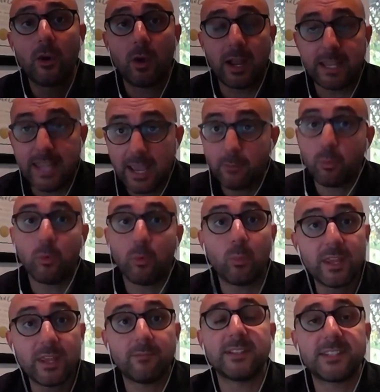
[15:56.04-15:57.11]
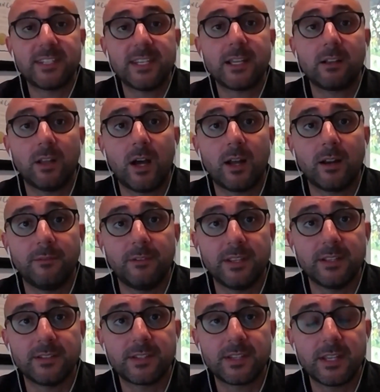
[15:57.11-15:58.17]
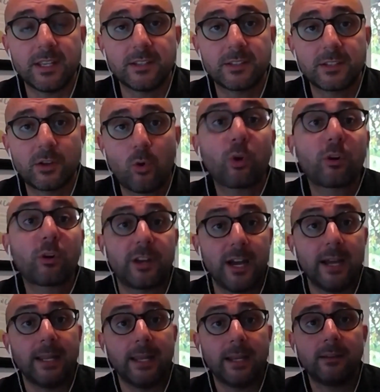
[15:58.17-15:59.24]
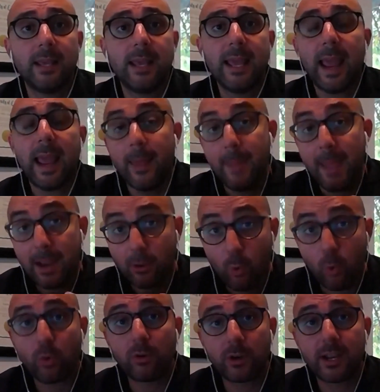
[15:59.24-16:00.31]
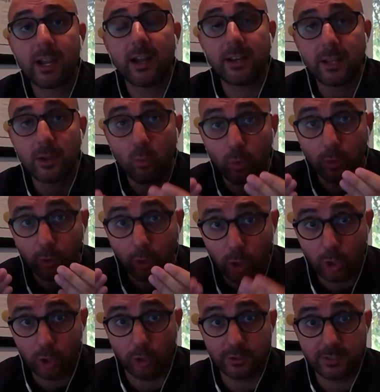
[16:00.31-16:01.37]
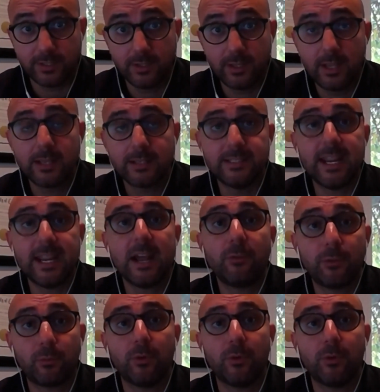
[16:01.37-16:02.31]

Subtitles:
Again, what we have been seeing a lot of is corner cutting. And that corner cutting will hurt down the